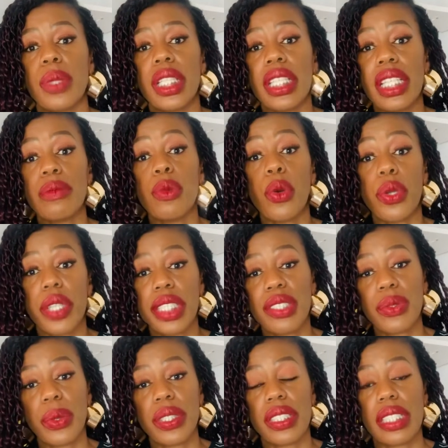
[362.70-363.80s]
need more
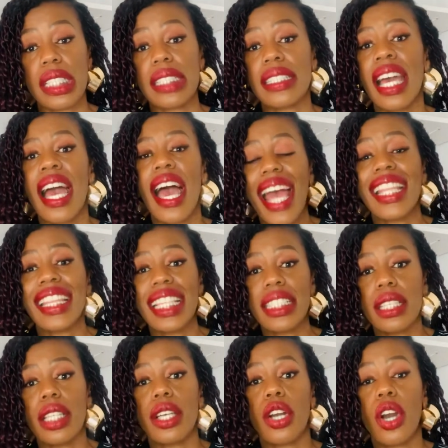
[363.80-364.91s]
resources, and these are
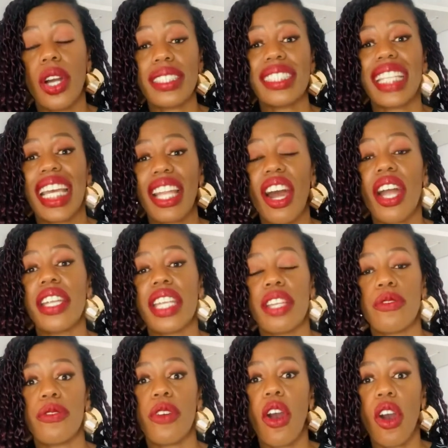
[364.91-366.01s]
the costs that are
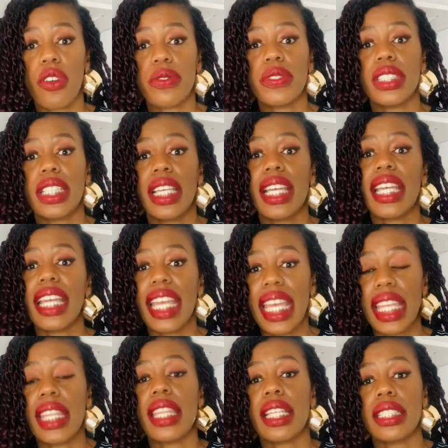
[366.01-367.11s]
involved
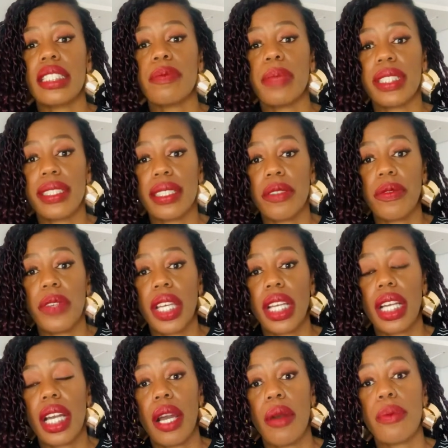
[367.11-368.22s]
in this specific
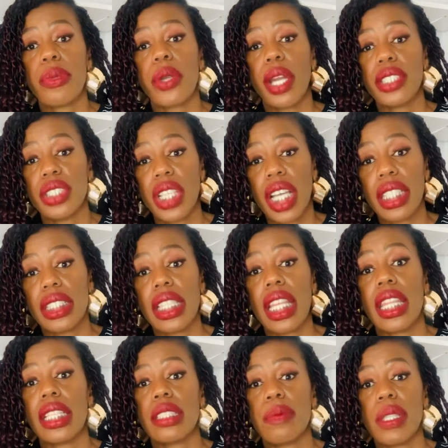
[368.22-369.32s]
project, in
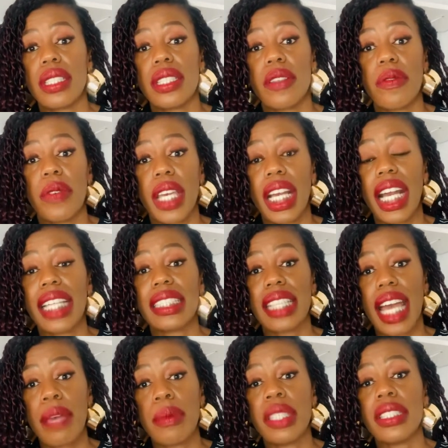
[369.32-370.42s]
the specific
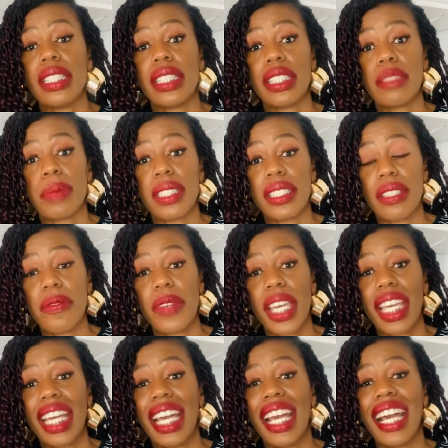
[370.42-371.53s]
assignment, in the specific